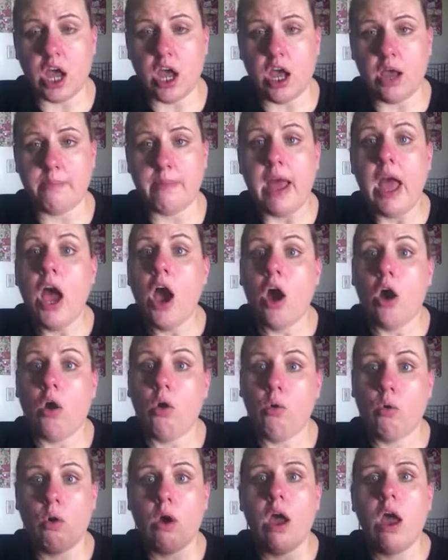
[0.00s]
Um,
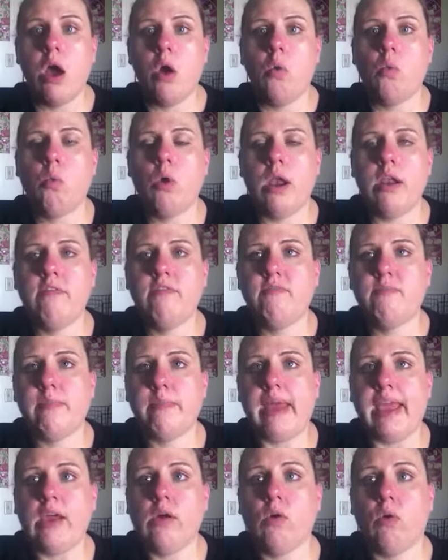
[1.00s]
oh, one of
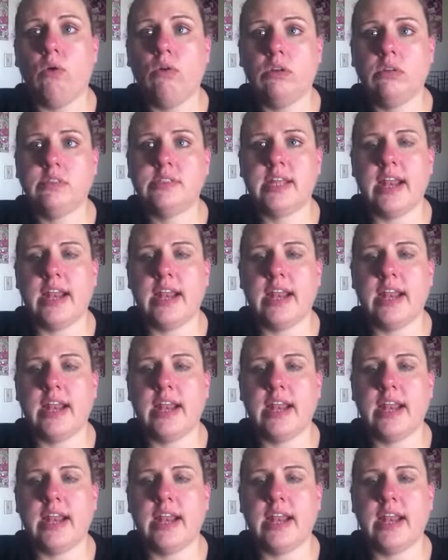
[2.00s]
my goals